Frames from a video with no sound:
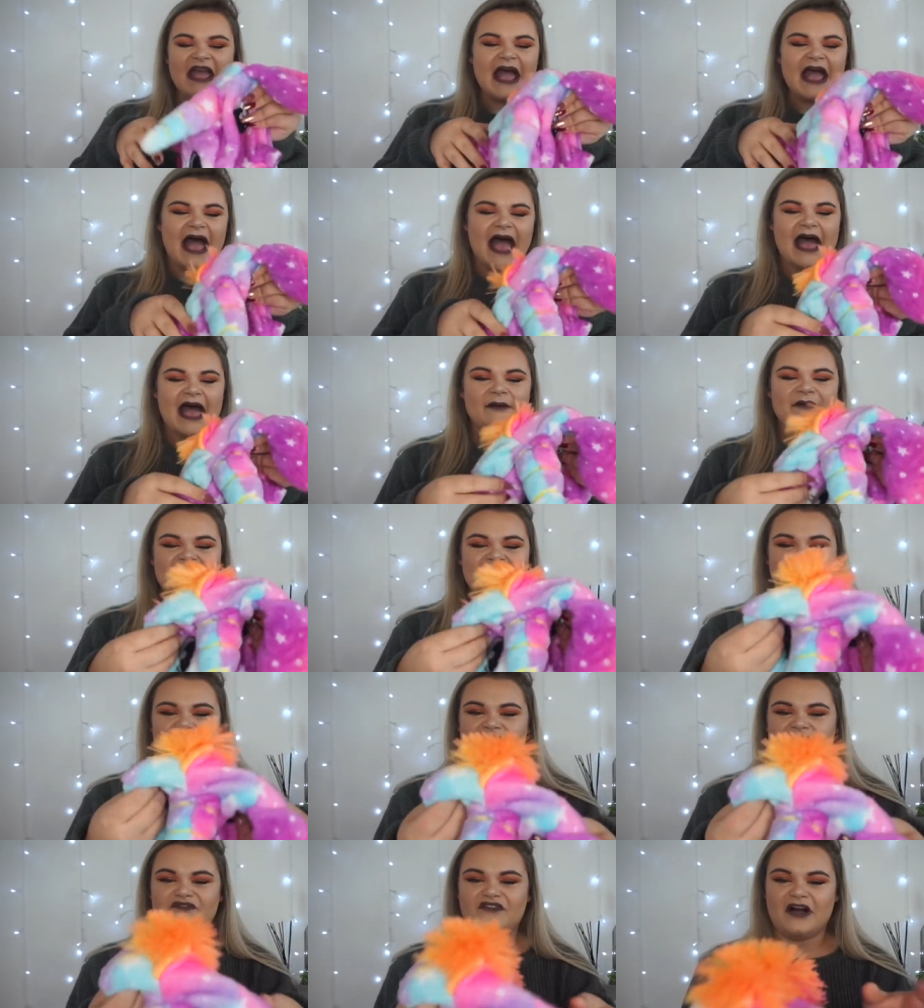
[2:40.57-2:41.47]
and
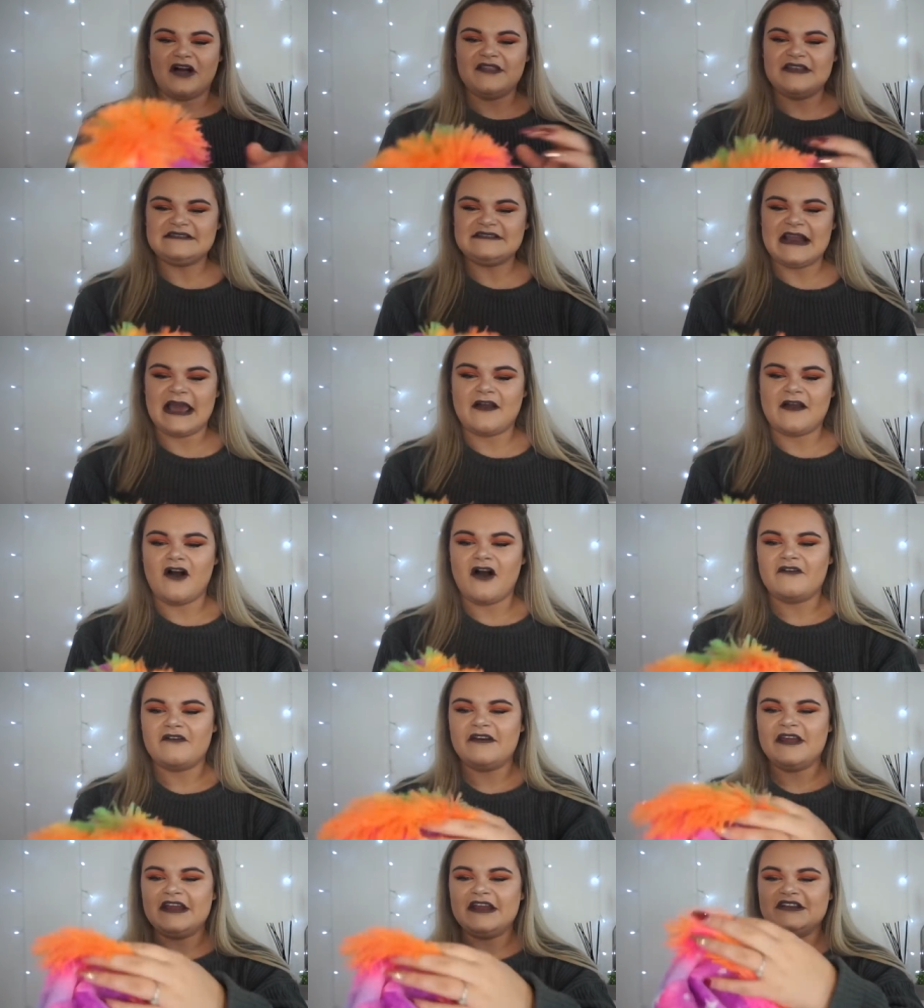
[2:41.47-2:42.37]
then you've got this like
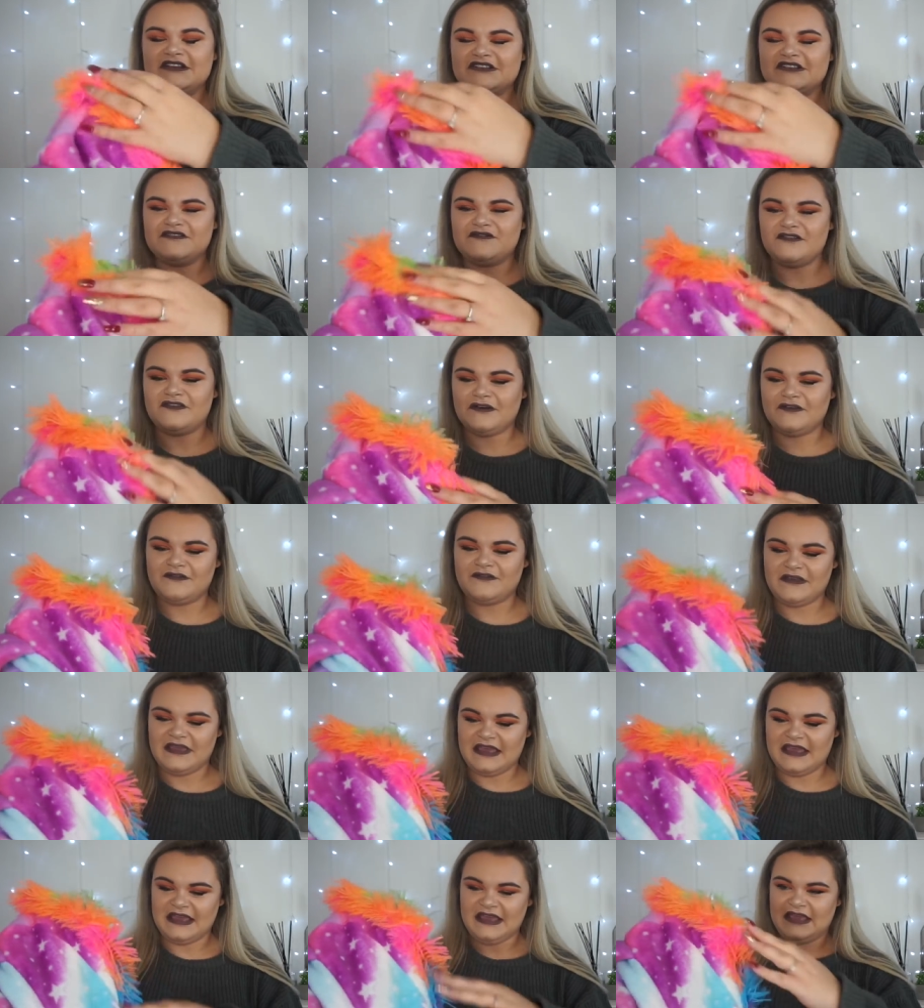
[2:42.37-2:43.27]
orange
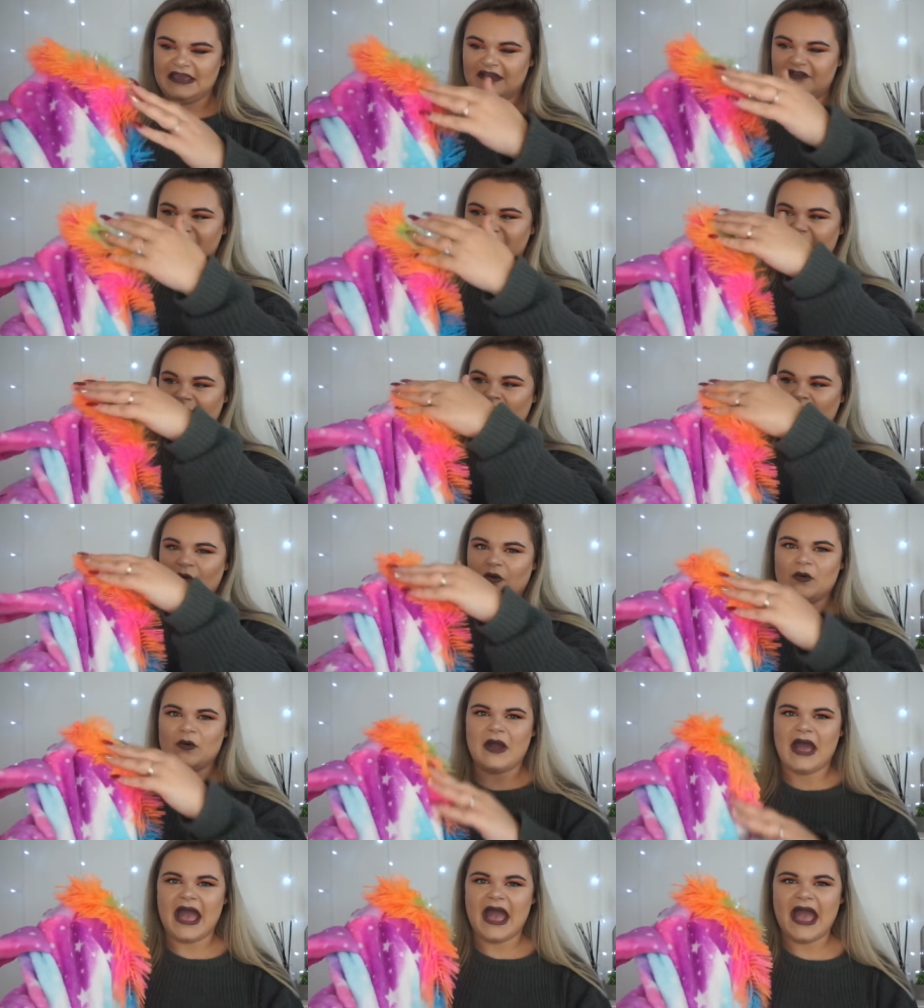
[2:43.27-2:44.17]
fluffy
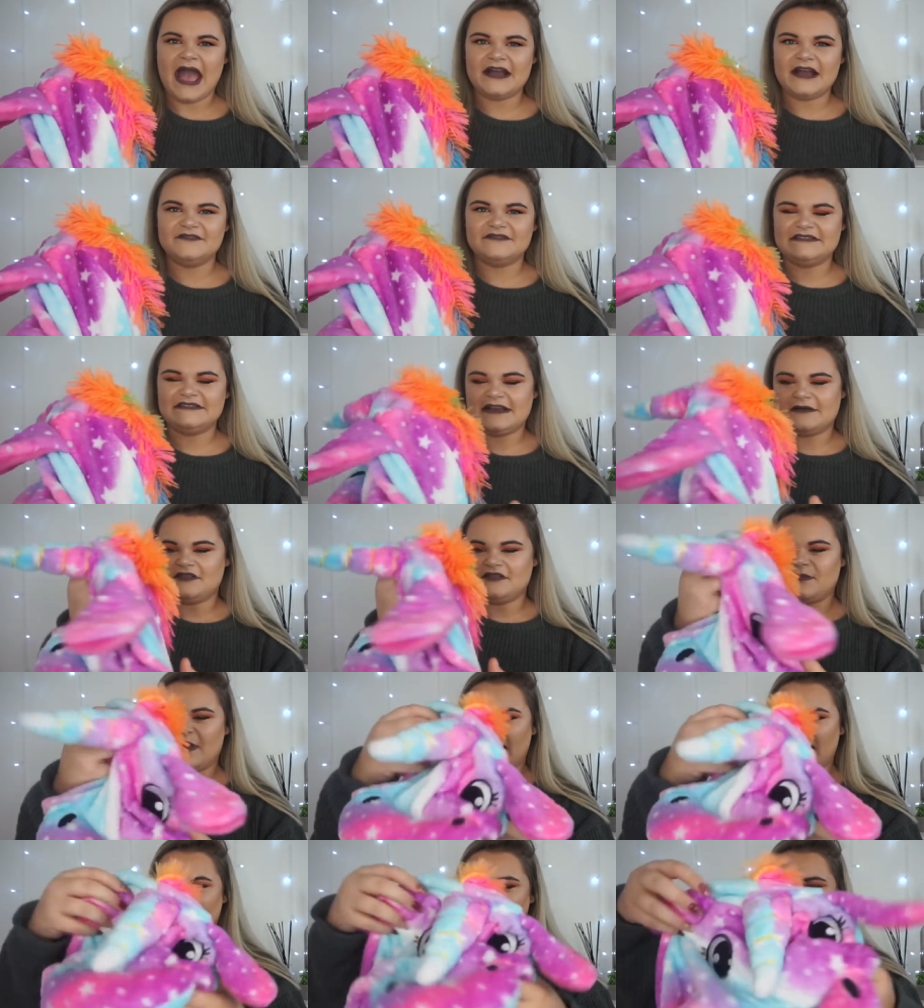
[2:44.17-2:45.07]
rainbow hair going down the back of